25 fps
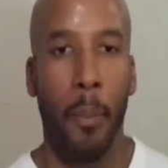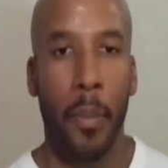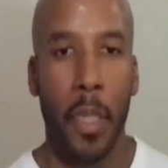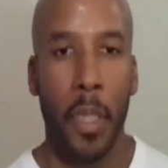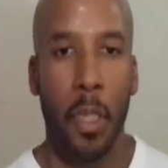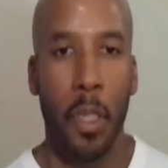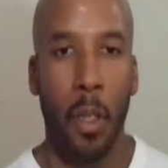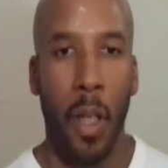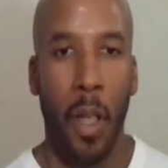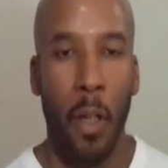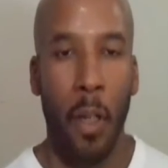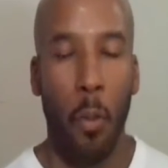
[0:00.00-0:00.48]

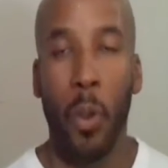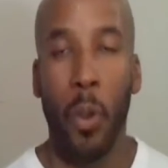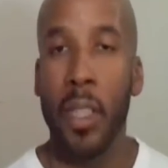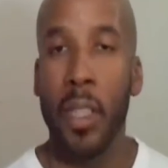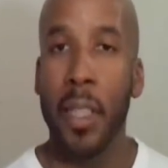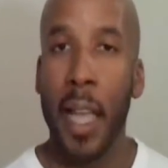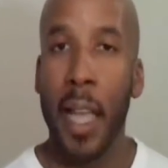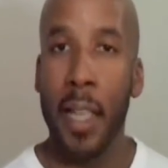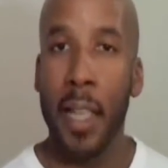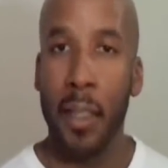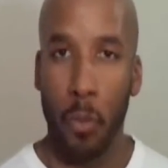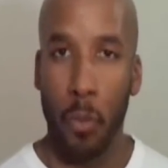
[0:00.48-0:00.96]
You know, and
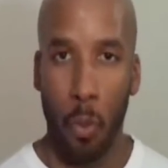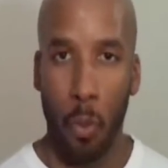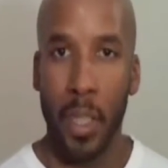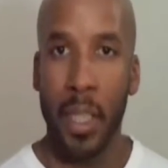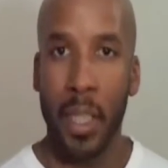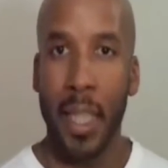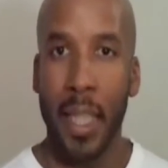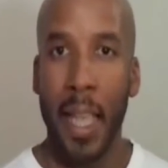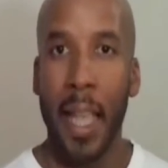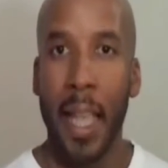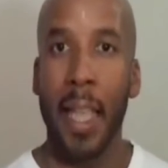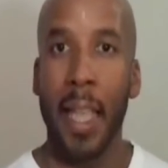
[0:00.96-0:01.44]
what
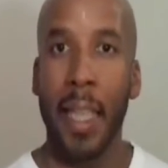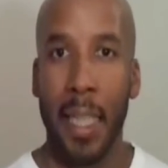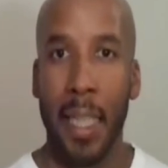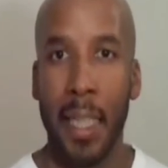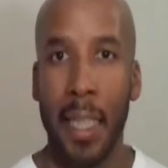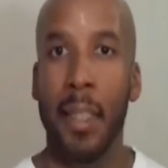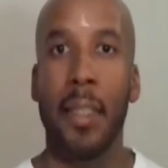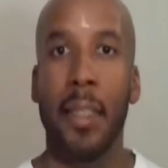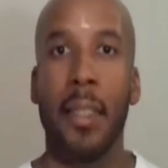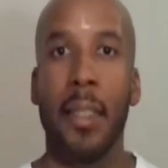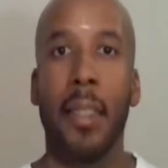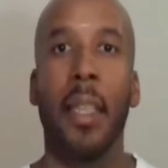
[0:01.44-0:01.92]
that
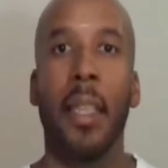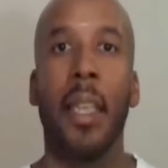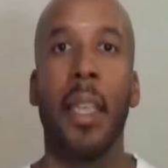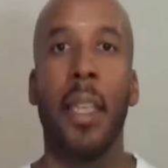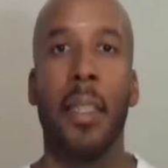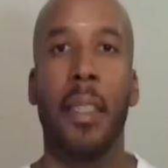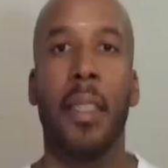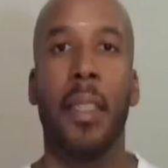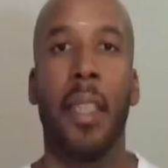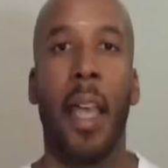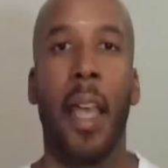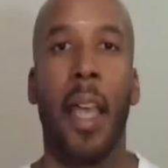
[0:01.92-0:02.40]
is
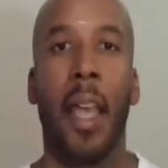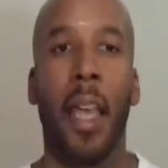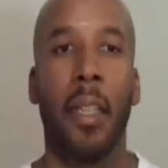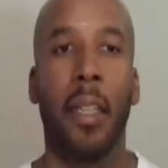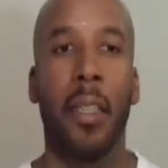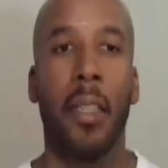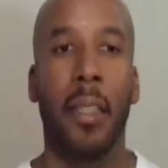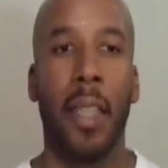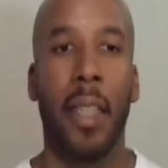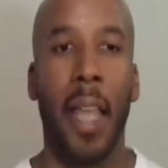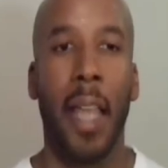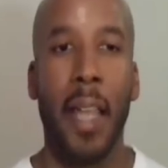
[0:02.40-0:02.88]

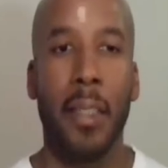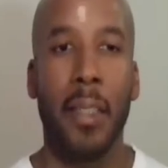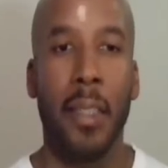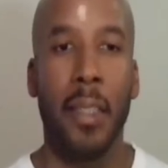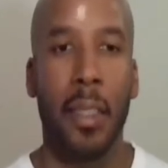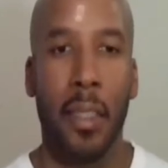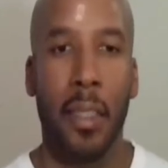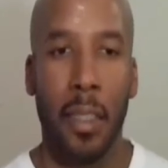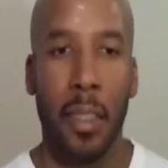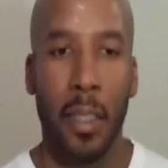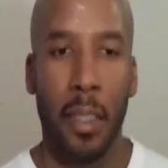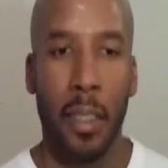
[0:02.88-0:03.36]

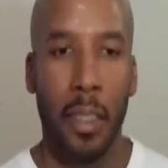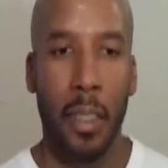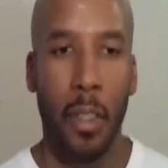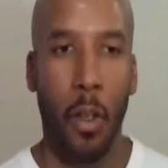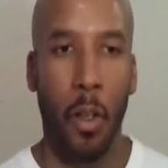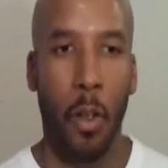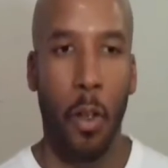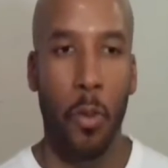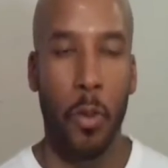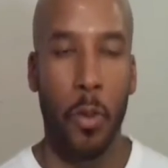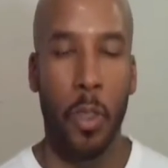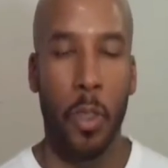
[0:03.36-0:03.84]
that's, you
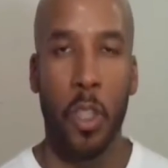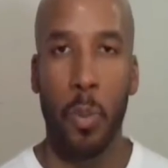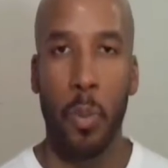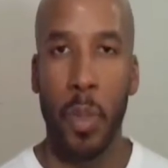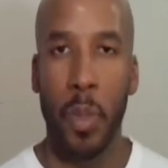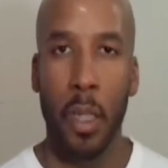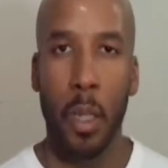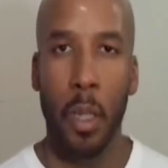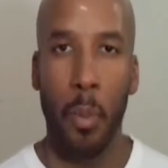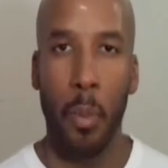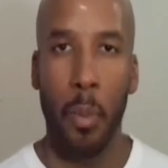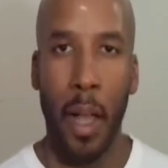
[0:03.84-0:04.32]
know,
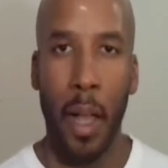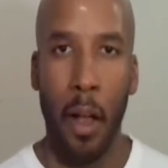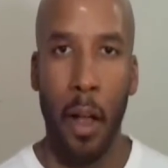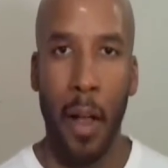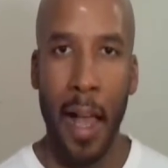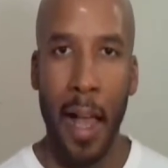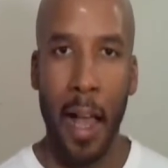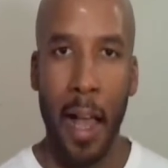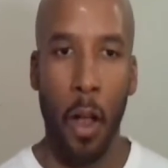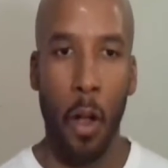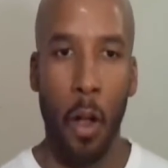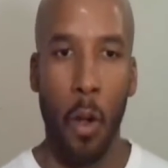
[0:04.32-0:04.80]
speaking about
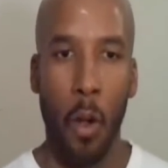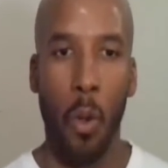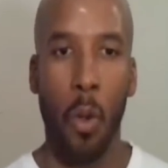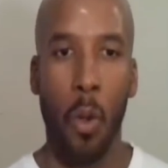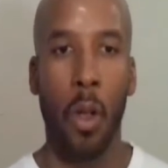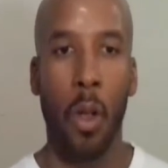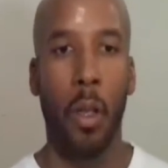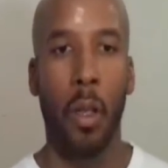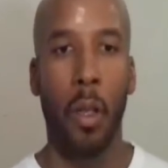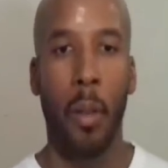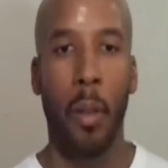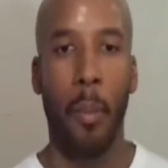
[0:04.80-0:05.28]
how
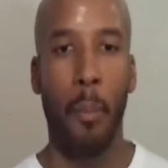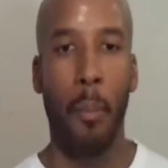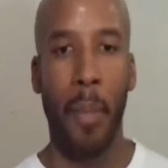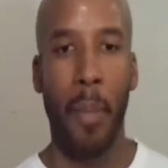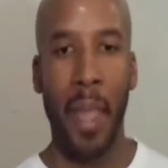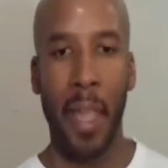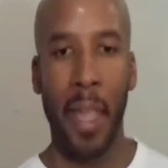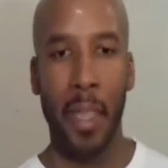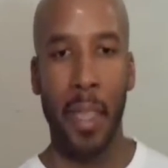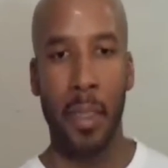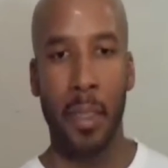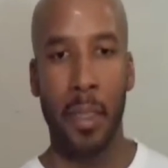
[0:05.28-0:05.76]

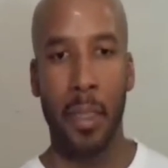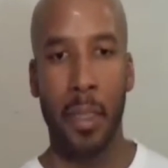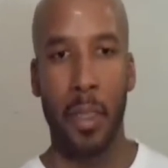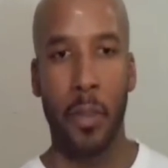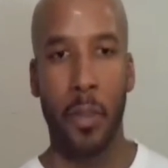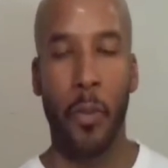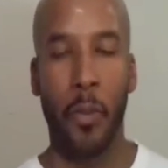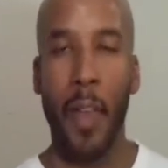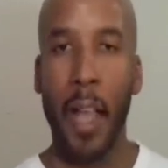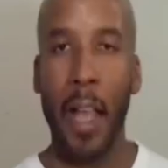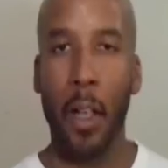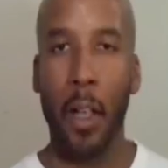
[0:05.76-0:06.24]

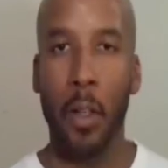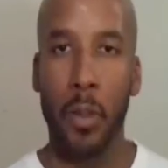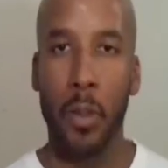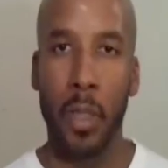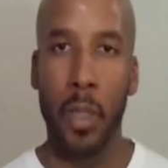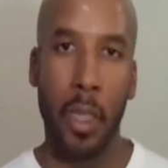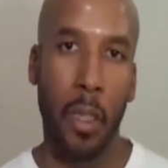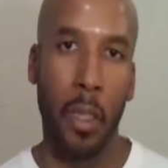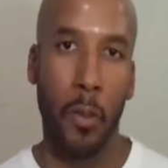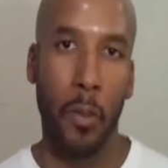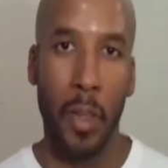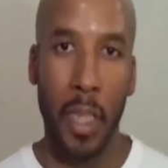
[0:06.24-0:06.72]
man's
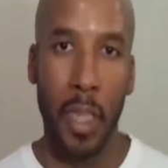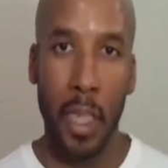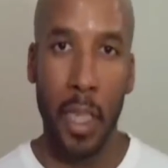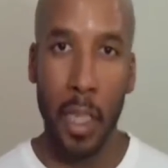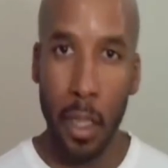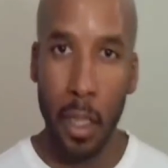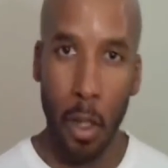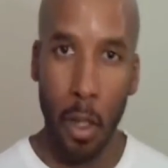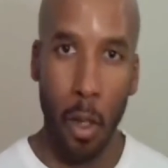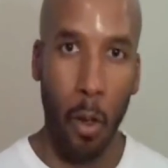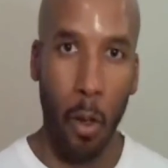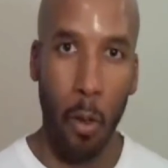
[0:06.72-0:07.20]
faculty of
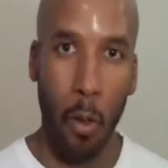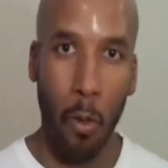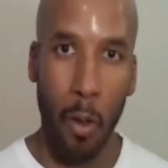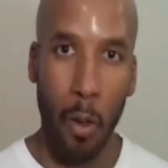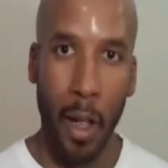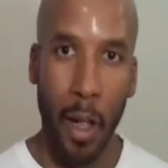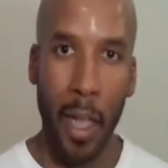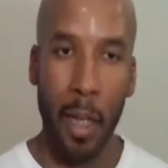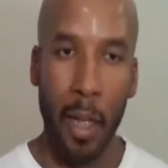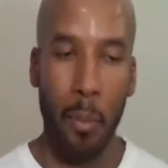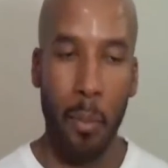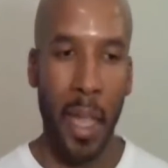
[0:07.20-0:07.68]
ego,
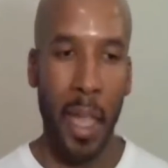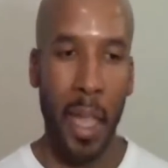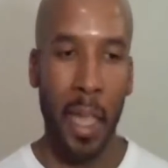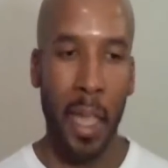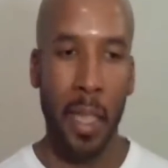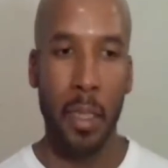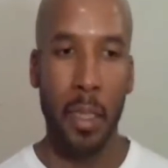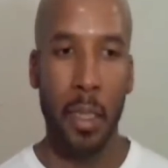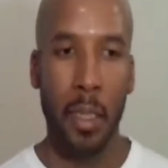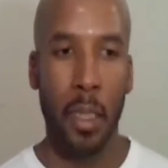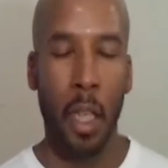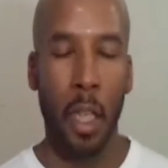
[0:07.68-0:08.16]
right?
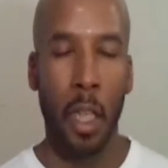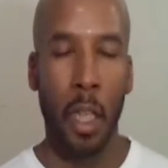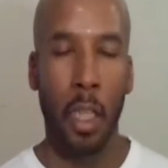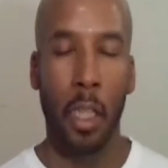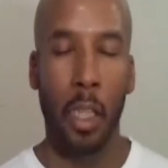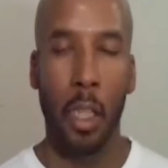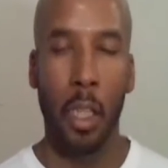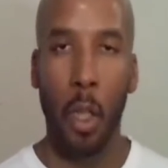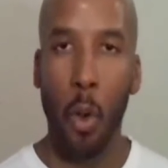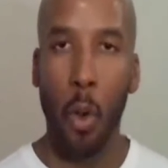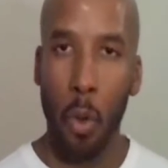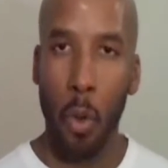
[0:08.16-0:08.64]
Man's
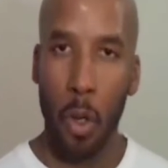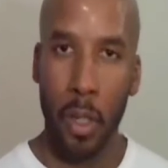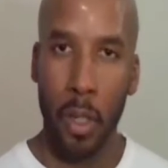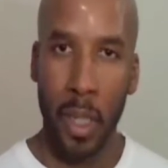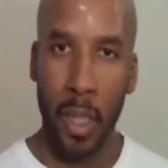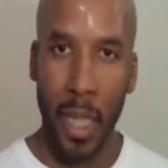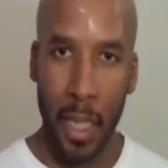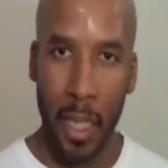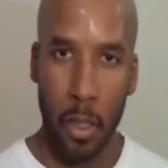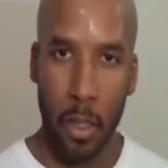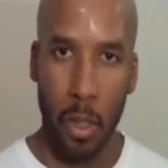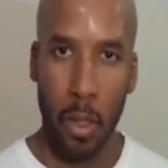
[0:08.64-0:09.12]
lower
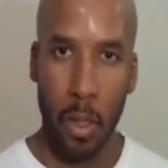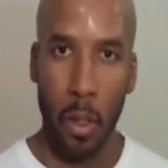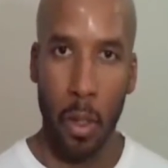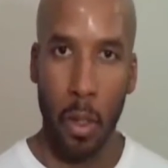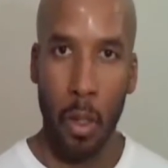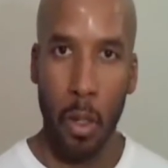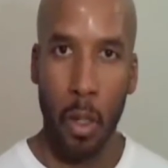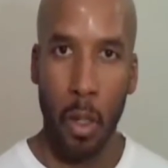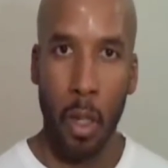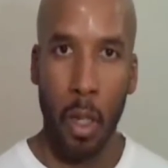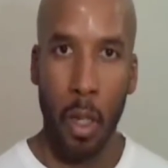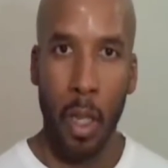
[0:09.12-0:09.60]

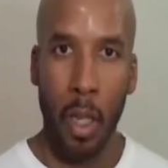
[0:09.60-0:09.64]
nature